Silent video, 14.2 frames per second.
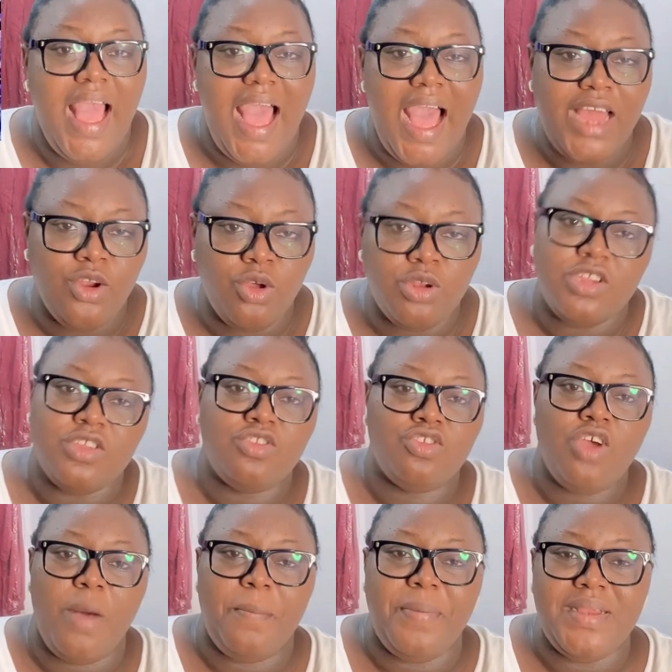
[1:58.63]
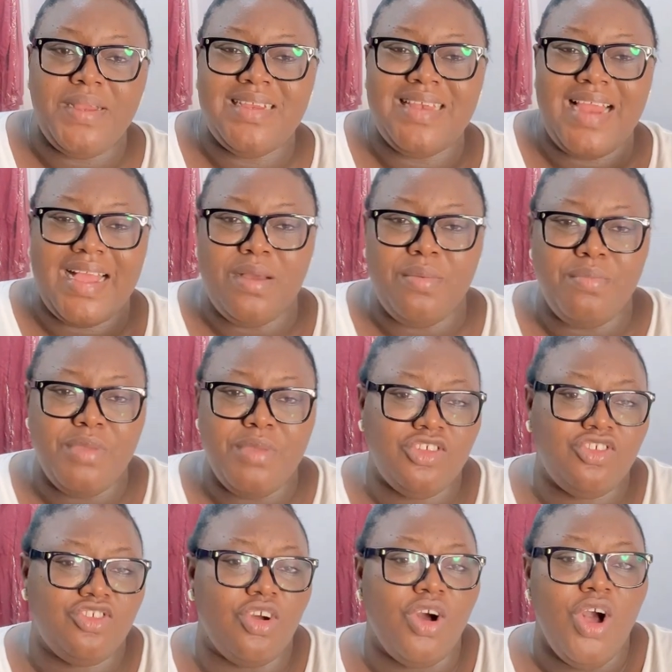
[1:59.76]
and on the top he did like a
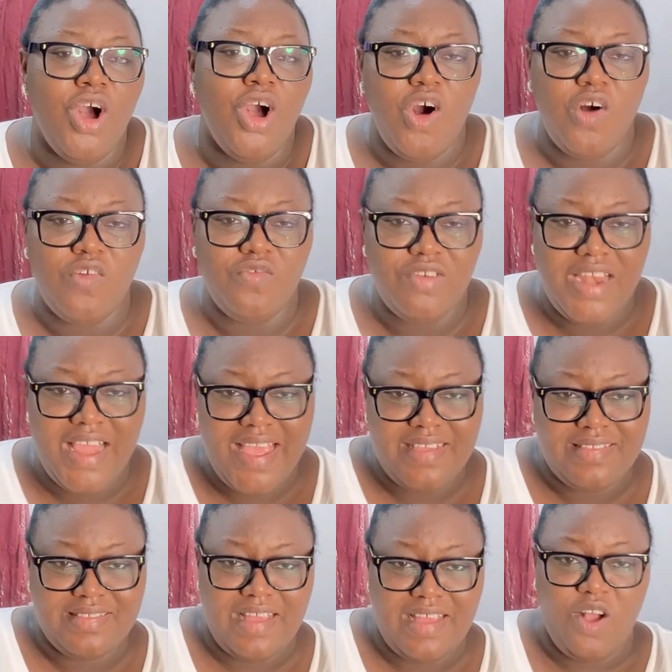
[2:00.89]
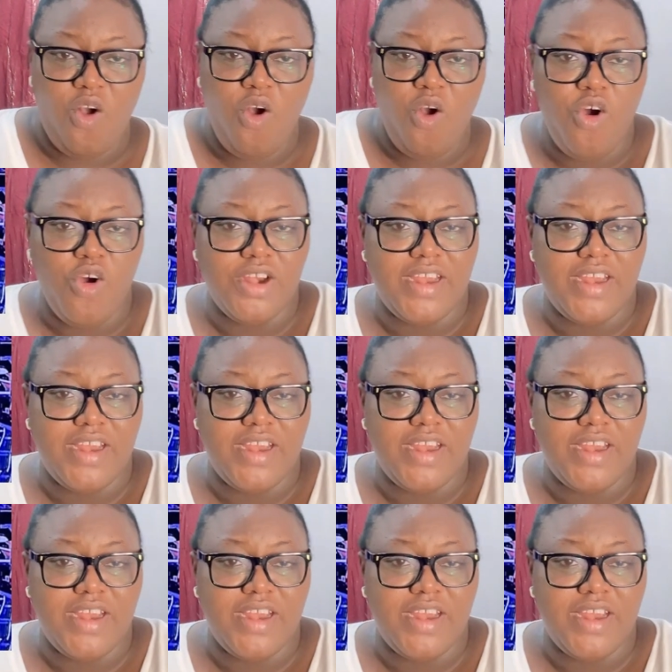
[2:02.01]
mixture of lace and cord